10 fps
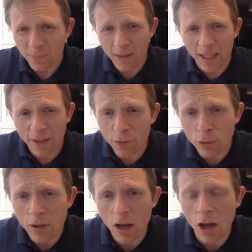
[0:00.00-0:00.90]
if
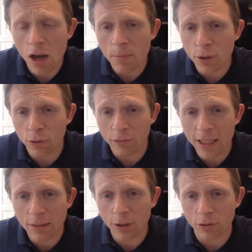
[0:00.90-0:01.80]
you're at home and you're
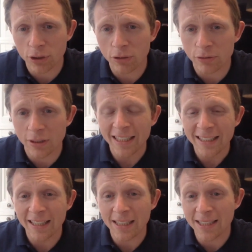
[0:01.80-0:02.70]
reading with your children,
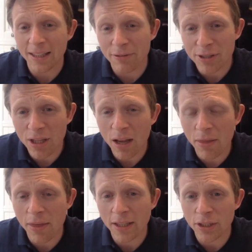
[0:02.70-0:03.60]
there are certain
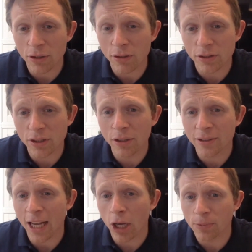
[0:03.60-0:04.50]
things that you can do
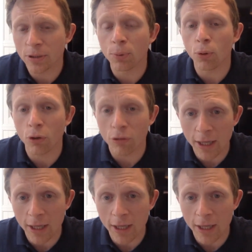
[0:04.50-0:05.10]
to help support great